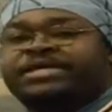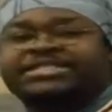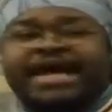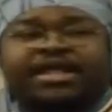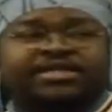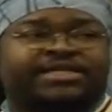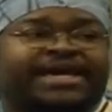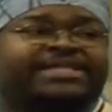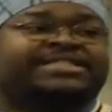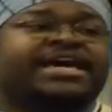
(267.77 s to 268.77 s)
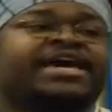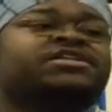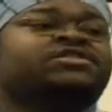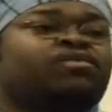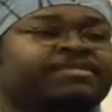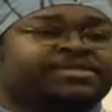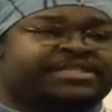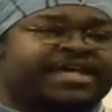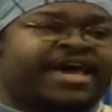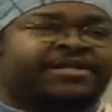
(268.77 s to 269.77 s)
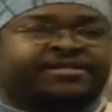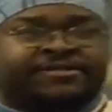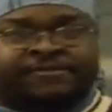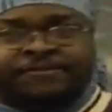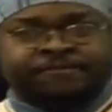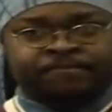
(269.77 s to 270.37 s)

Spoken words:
mentality lay dead in the swamps of sadness.